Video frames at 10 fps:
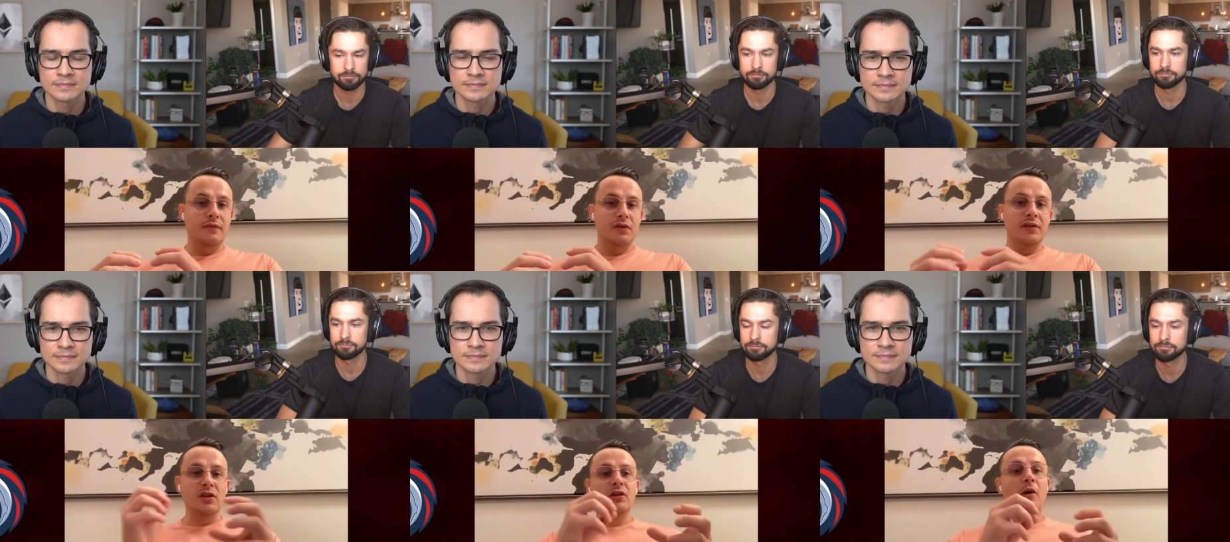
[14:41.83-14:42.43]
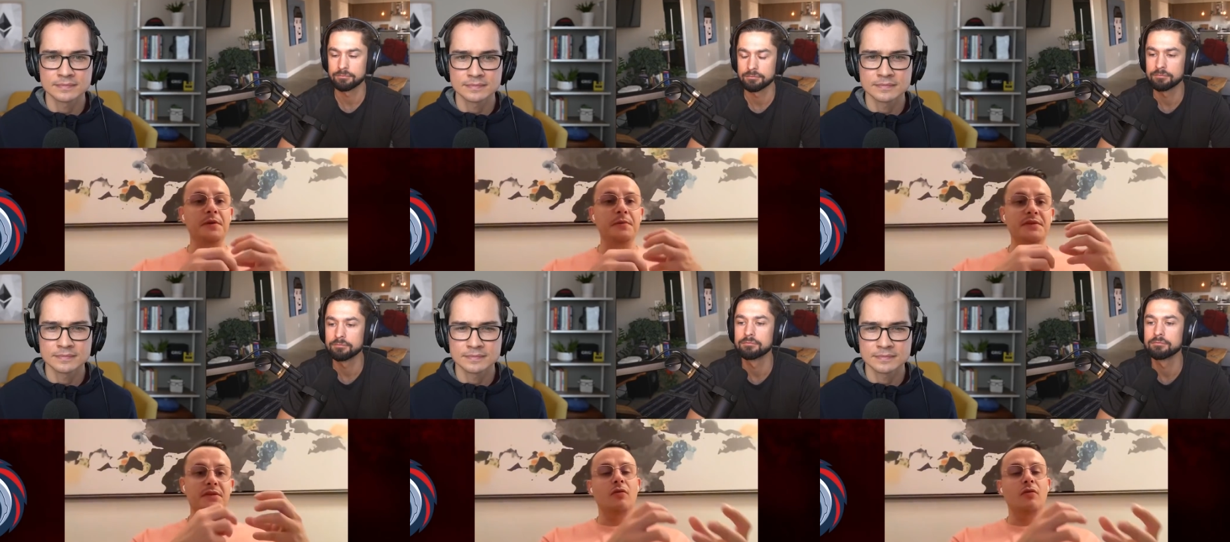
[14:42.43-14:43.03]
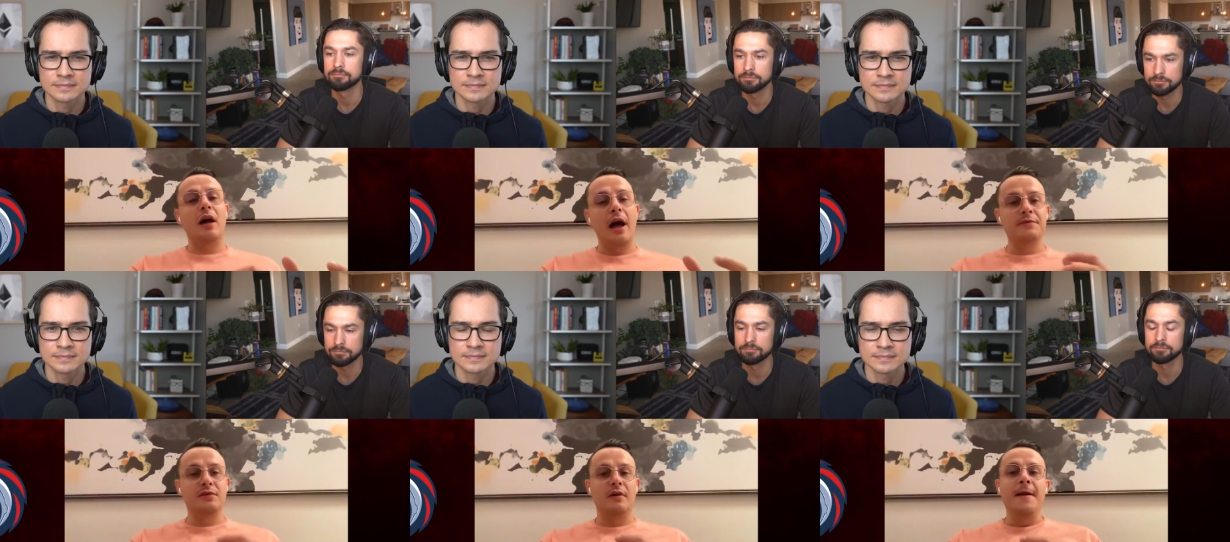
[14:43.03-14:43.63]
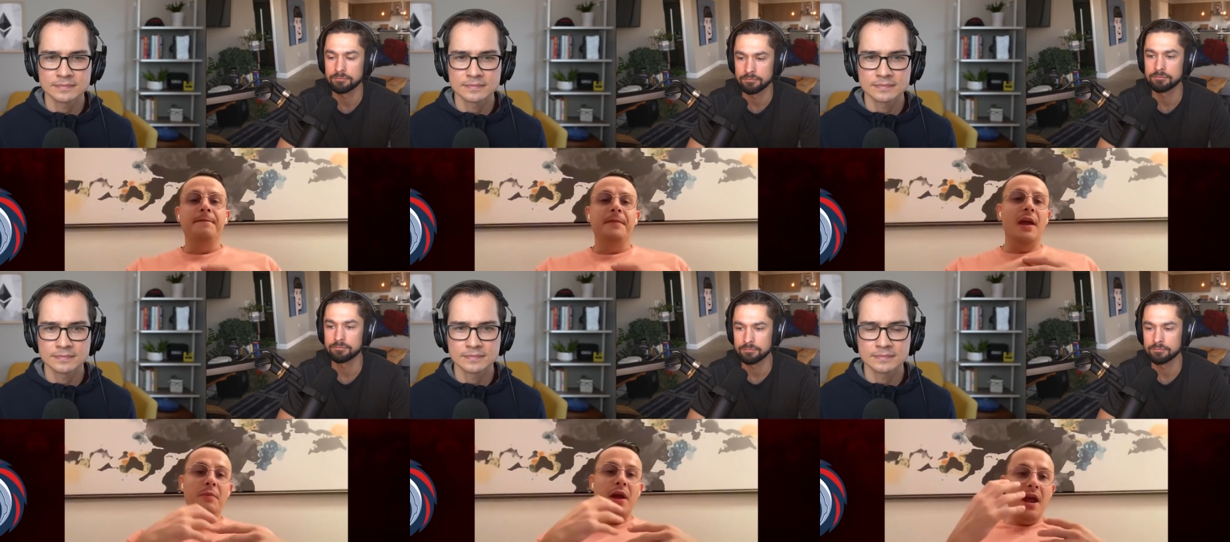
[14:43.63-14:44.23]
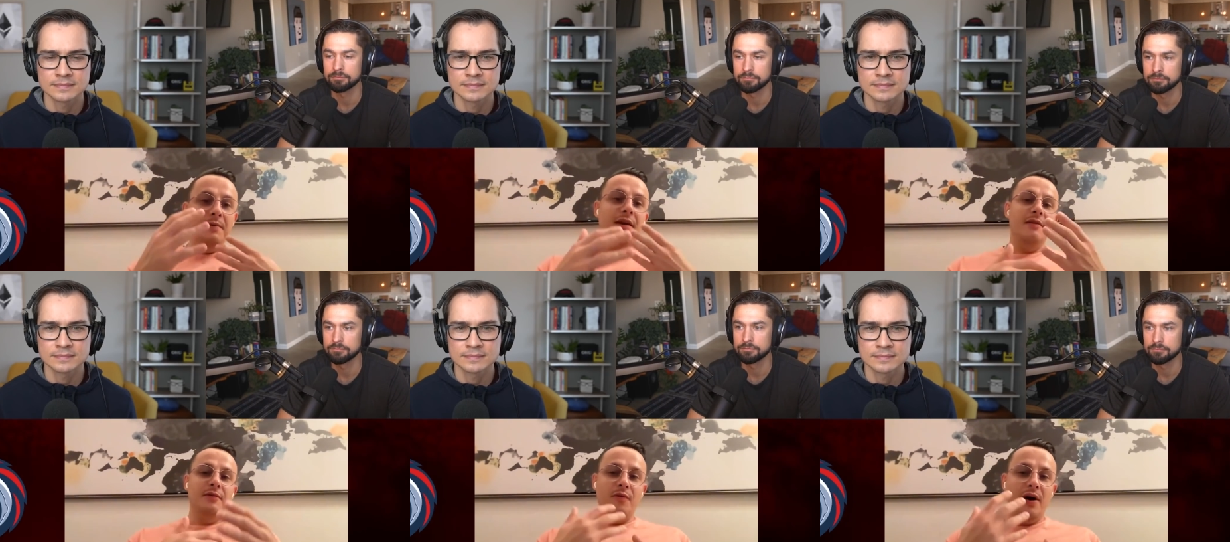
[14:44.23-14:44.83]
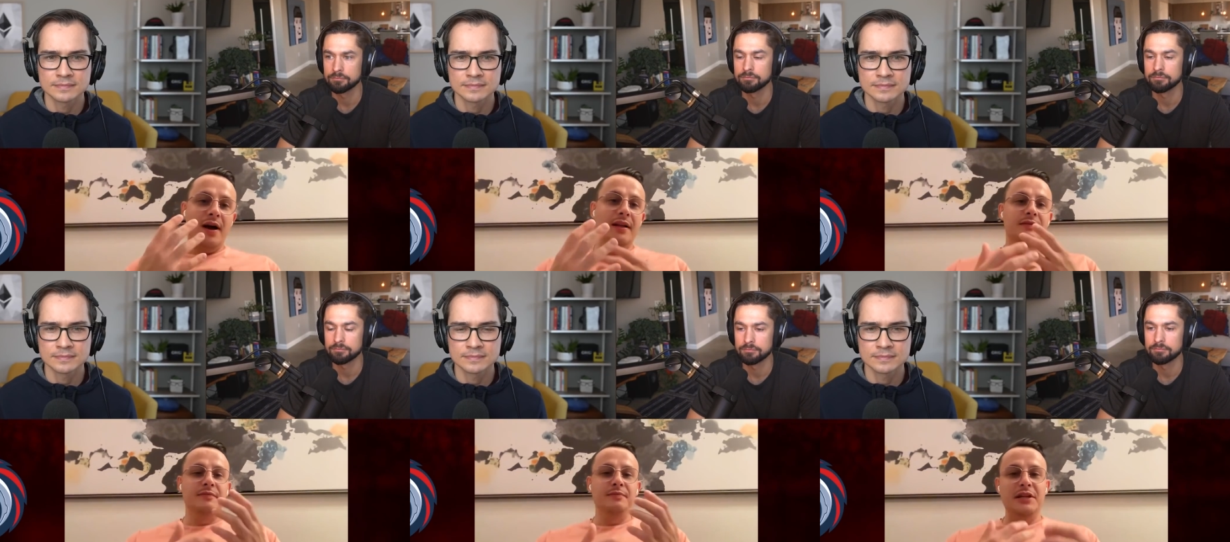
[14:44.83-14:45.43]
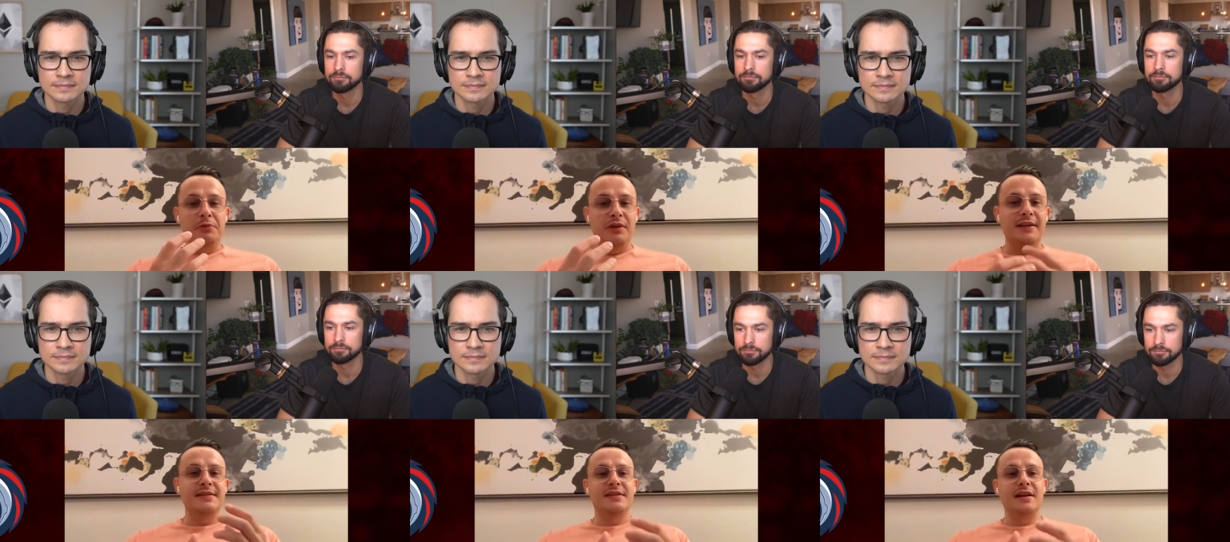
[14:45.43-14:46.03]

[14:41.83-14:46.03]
Speaker 1: So it's not optimistic roll-up. So maybe everyone manipulated